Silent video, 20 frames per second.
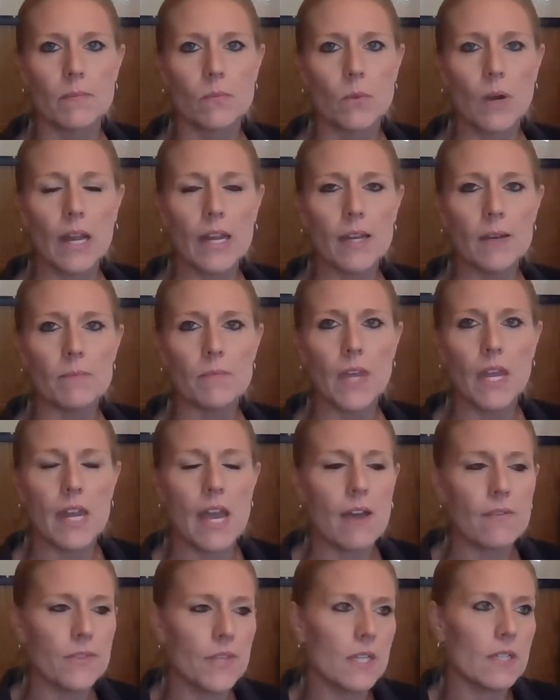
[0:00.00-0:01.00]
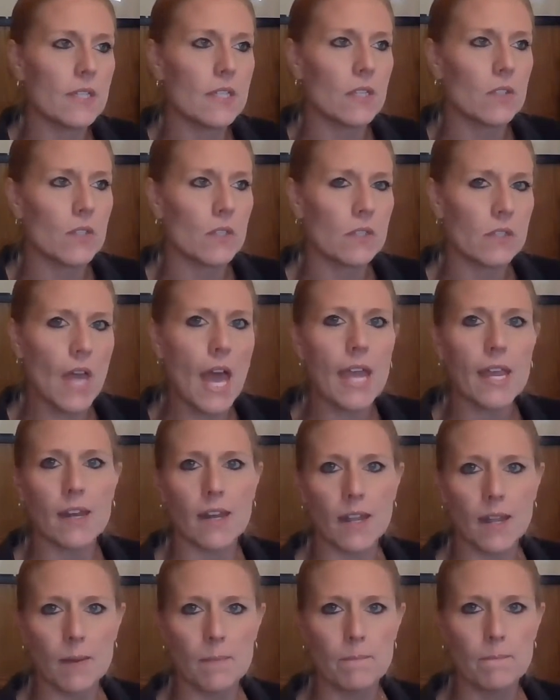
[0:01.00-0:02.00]
right? And have this
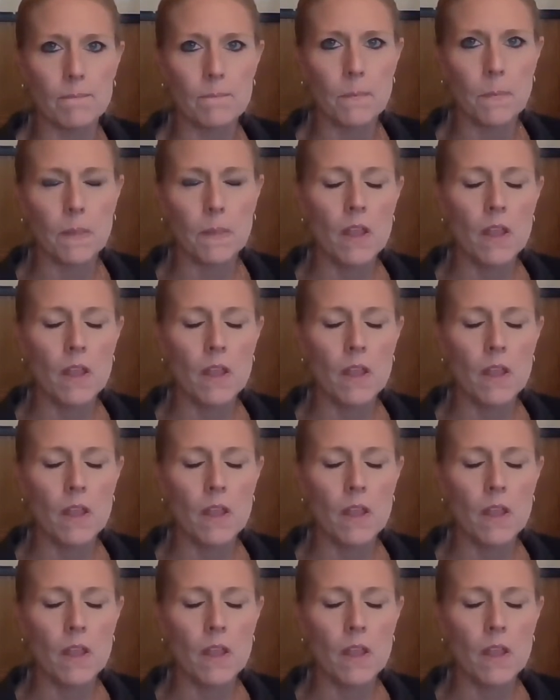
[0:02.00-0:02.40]
society.